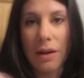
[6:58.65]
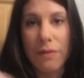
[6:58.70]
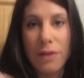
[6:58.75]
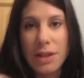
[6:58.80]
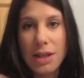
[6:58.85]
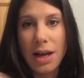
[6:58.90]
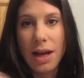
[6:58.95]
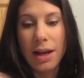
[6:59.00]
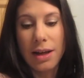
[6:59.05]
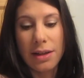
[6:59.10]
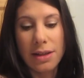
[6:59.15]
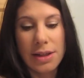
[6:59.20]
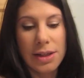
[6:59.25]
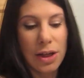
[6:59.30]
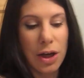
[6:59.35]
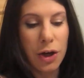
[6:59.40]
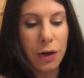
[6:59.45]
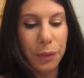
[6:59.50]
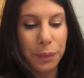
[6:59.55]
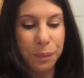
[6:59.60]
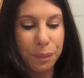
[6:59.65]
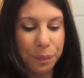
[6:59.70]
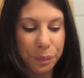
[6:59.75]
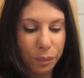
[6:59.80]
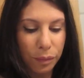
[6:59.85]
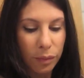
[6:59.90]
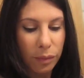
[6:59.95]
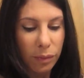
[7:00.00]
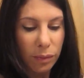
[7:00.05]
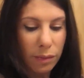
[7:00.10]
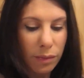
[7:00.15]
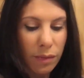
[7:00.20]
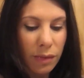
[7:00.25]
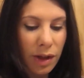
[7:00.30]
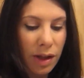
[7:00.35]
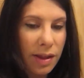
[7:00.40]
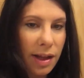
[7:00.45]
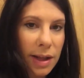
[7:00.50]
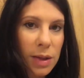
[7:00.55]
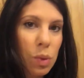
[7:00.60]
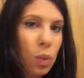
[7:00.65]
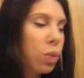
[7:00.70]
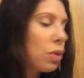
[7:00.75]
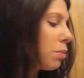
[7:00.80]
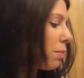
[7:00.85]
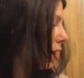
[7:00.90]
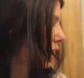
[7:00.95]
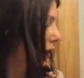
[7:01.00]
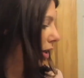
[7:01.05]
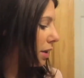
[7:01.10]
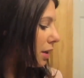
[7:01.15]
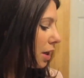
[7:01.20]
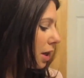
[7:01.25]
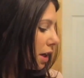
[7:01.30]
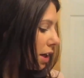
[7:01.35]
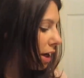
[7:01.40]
every day. So that's what we made.